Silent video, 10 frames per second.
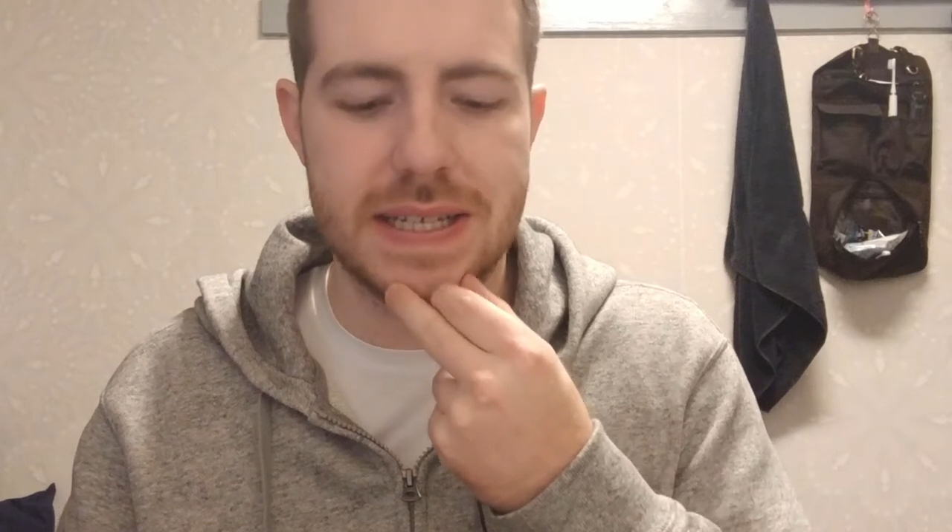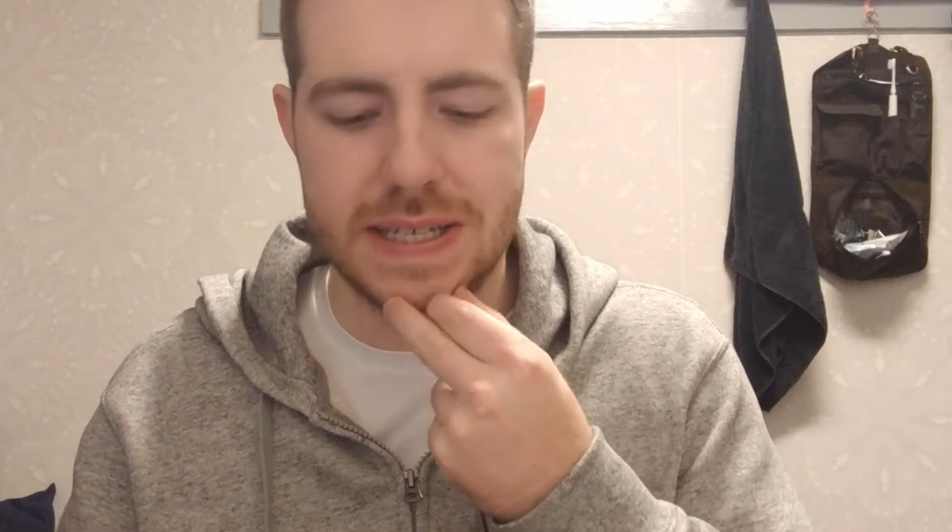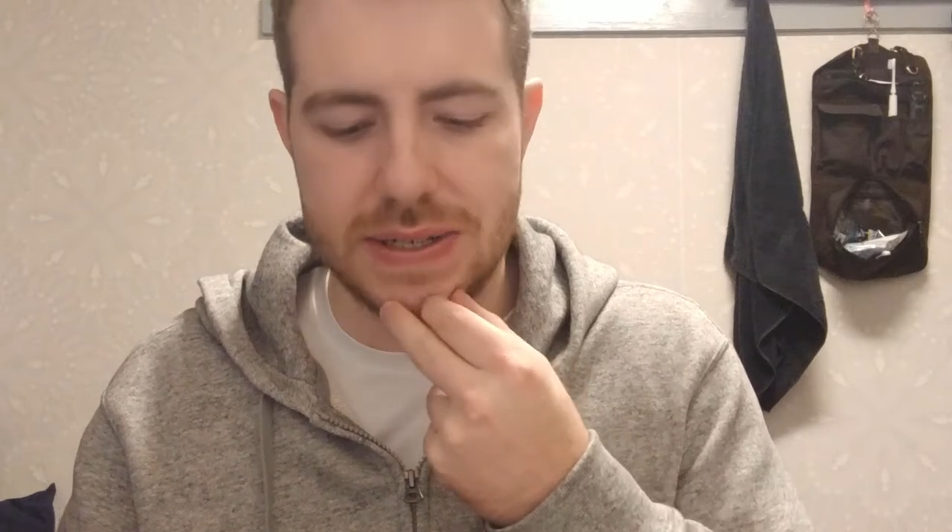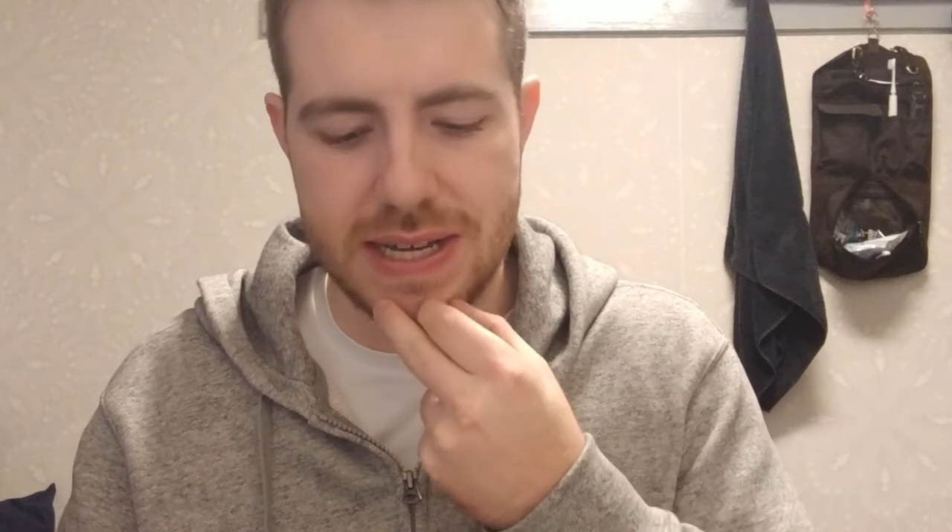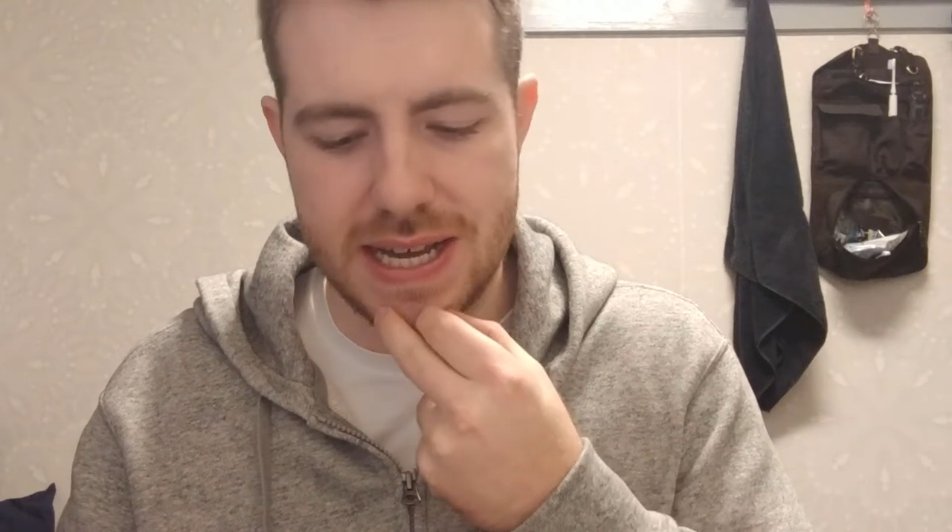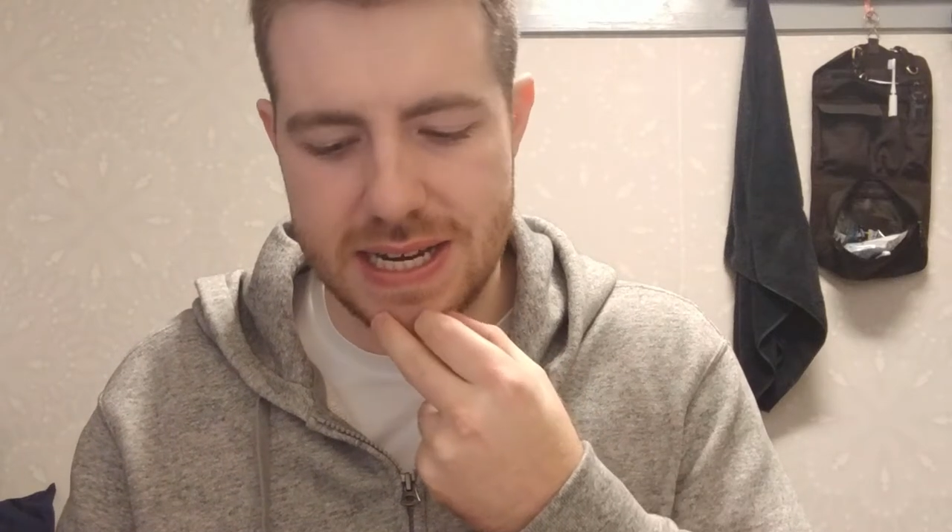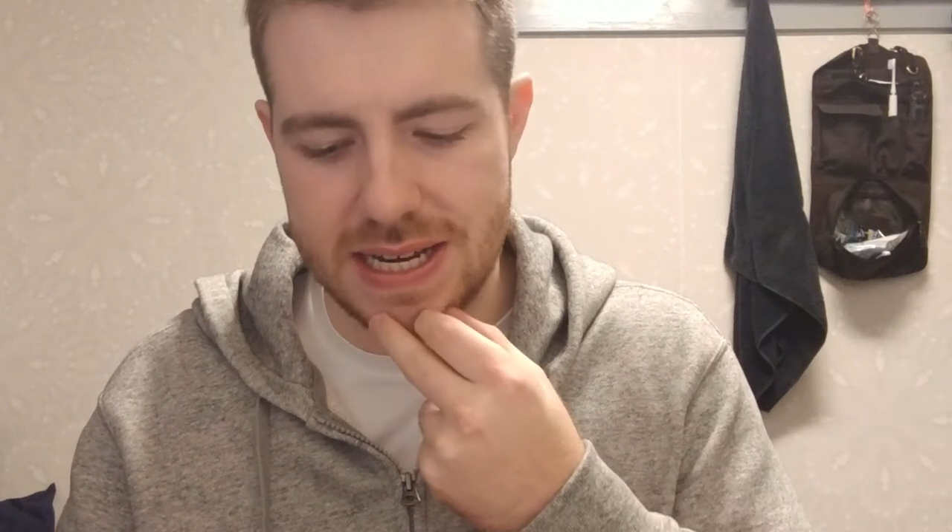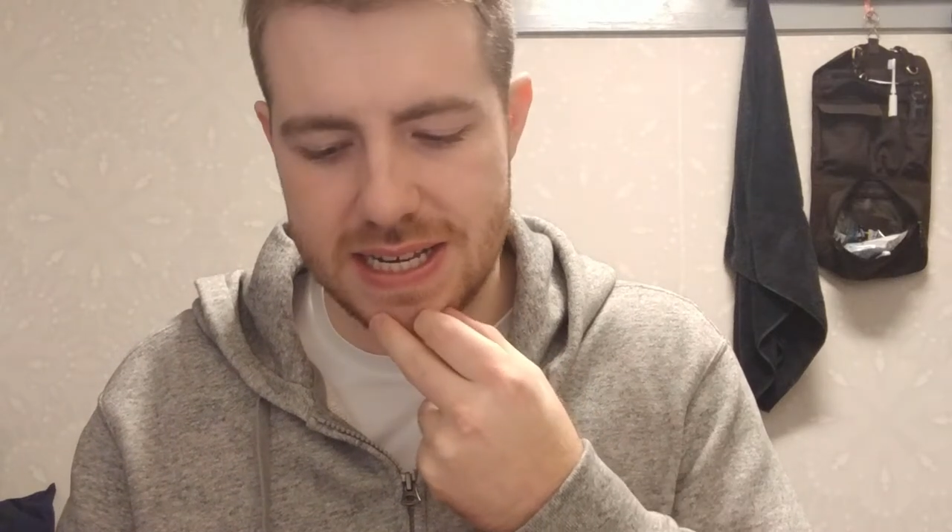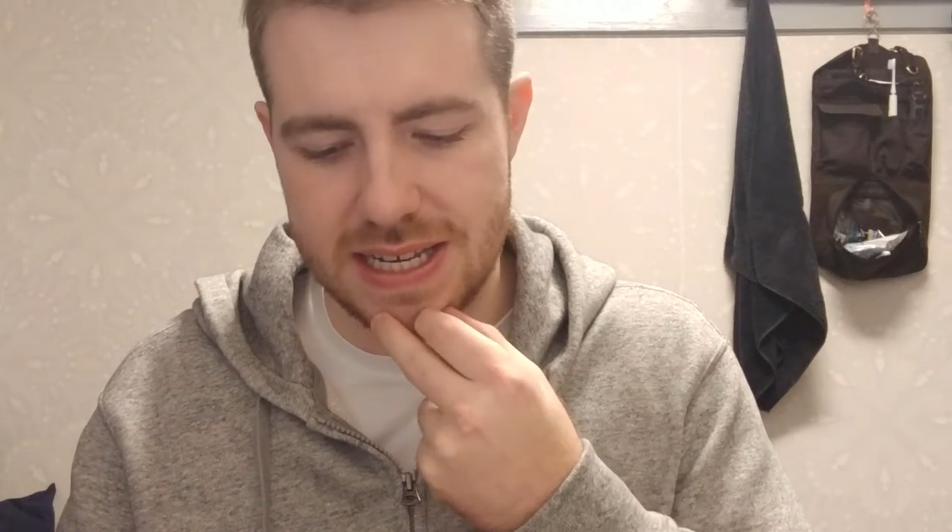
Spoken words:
go ahead and